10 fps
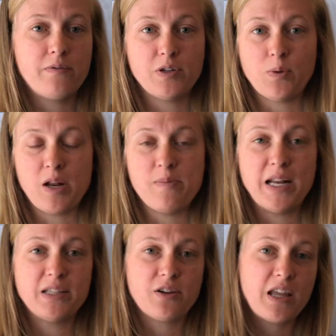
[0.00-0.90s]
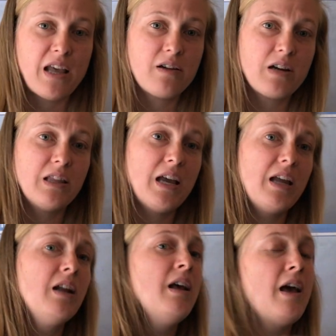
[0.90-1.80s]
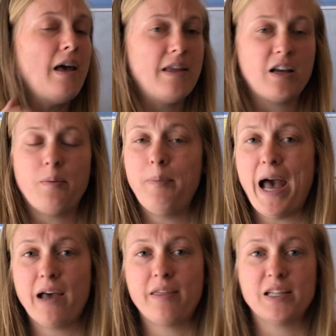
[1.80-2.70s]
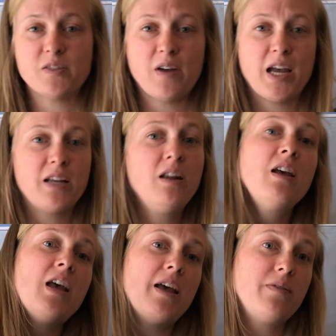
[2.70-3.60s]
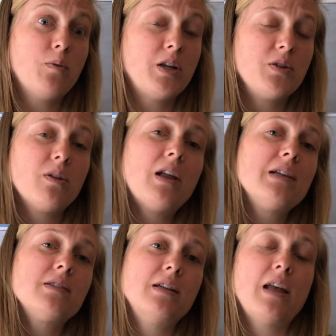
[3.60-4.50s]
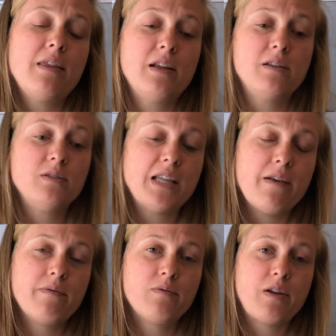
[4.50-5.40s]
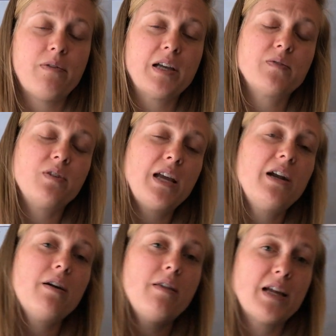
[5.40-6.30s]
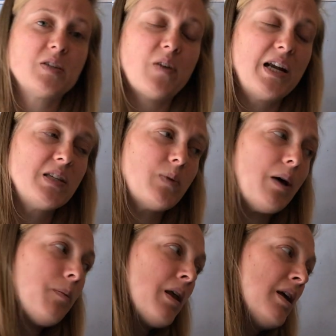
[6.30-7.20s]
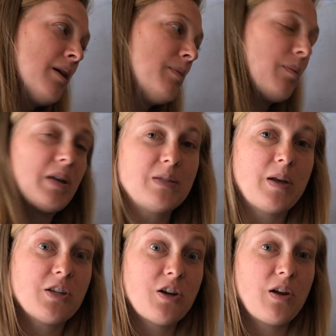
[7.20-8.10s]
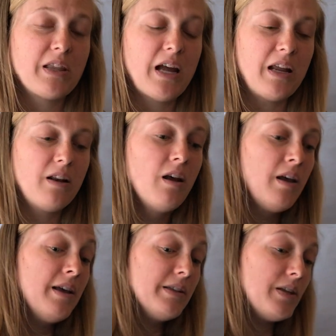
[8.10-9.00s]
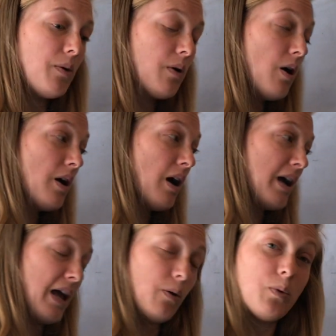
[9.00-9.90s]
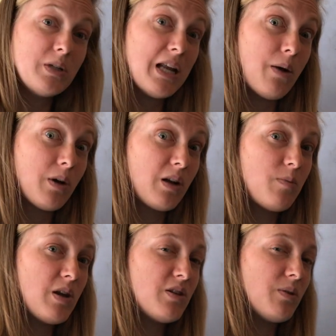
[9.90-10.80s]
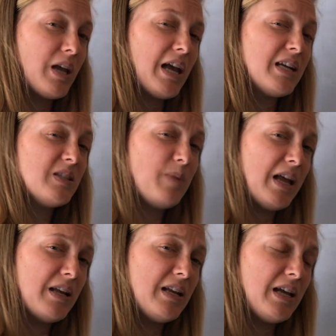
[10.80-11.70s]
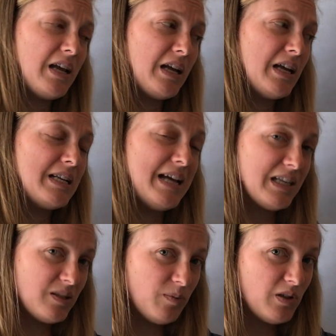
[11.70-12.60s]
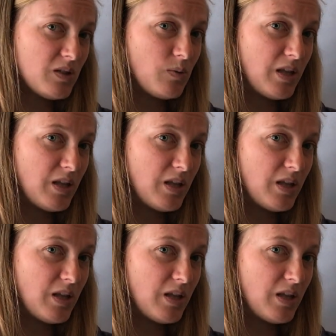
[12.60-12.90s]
for 20 minutes or get that green light and then come back, that's fine. If you want to do the lesson and then save reflex for later, that's fine as well. But please make sure you get that in. So again, today we're going to be doing expanding decimals